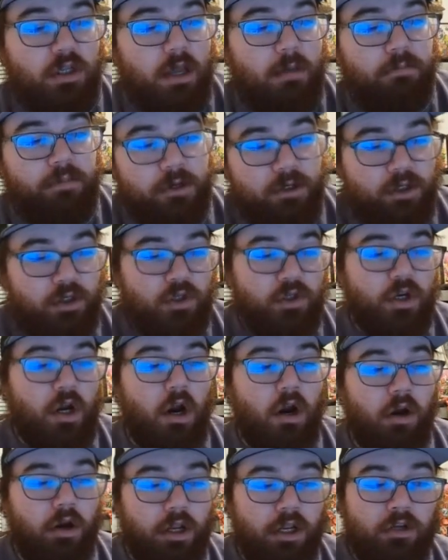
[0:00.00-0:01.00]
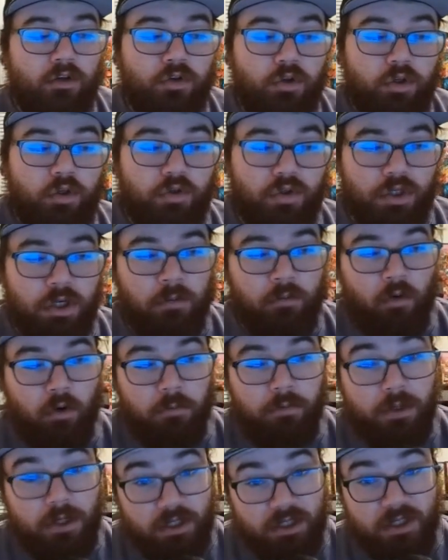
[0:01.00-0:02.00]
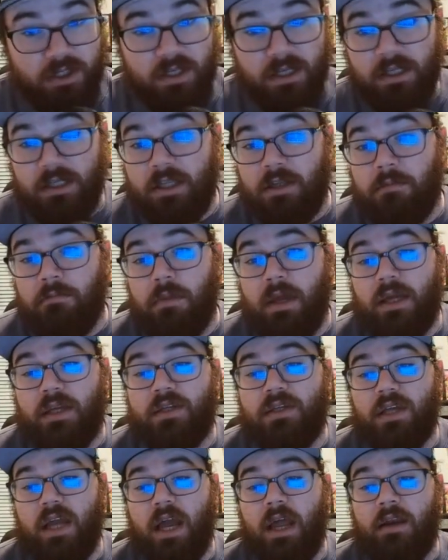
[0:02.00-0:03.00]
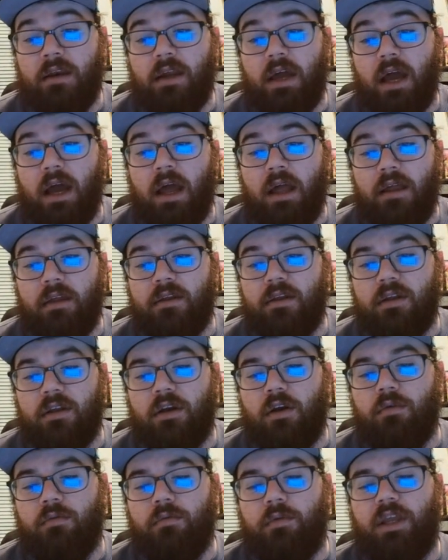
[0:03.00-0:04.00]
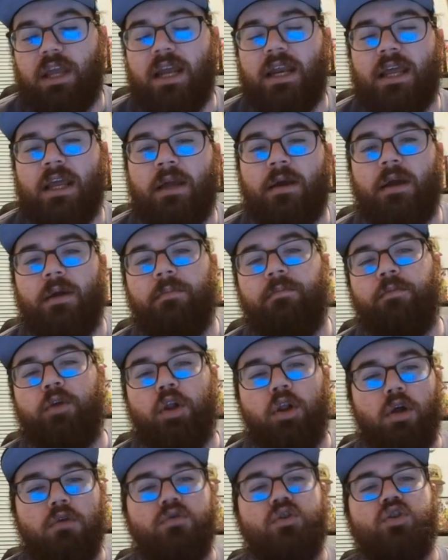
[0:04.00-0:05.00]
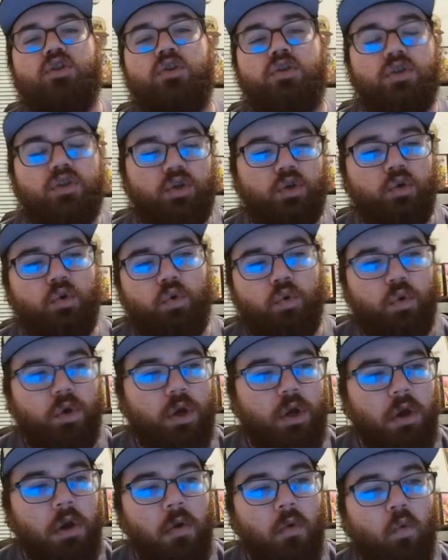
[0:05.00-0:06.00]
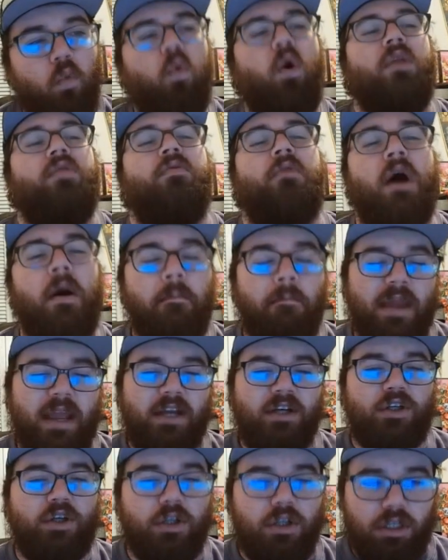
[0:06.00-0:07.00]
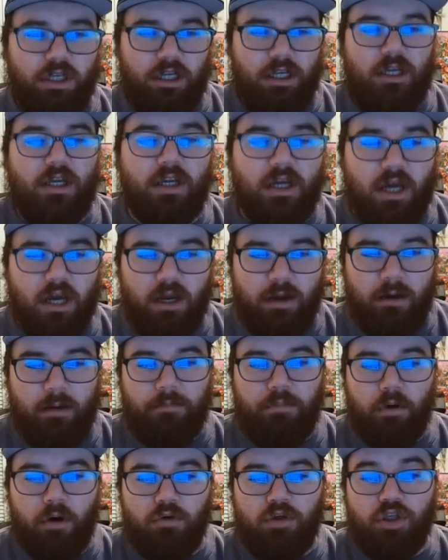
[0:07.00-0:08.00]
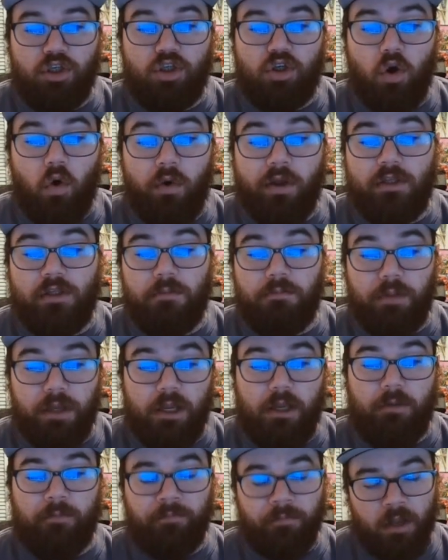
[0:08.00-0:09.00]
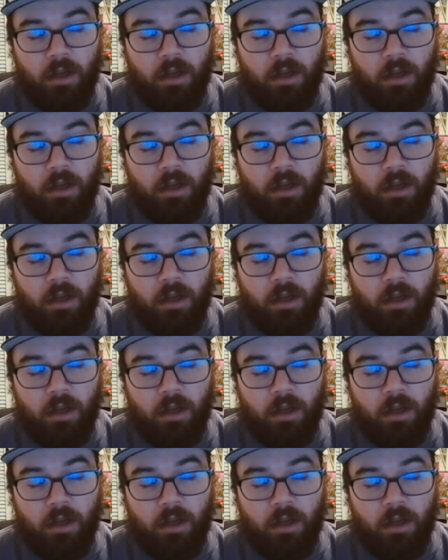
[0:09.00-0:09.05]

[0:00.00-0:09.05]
that pitchers are introducing more pitches into the mix and getting closer to what a major league approach is going to be.